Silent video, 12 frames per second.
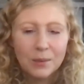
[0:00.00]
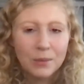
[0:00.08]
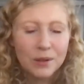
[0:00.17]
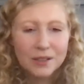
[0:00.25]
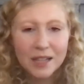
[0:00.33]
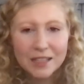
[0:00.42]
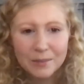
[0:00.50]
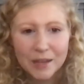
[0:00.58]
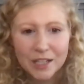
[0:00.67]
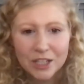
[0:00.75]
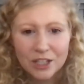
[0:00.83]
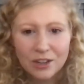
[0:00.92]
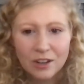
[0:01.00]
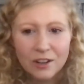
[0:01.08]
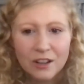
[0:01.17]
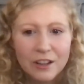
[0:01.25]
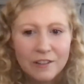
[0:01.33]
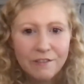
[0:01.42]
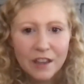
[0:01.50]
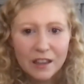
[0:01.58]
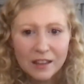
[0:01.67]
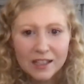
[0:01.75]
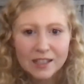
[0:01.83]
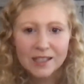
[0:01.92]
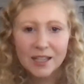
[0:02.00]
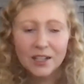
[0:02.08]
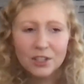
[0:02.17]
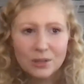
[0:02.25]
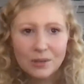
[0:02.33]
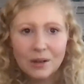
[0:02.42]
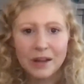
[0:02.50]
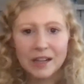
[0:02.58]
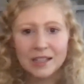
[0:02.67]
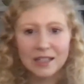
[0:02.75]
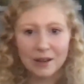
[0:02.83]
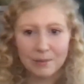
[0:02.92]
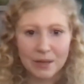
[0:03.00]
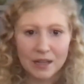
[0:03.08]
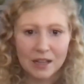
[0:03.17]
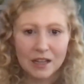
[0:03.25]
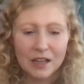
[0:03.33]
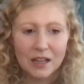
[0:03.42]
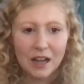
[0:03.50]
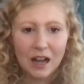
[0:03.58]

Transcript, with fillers: multidimensional feeling sensual base can be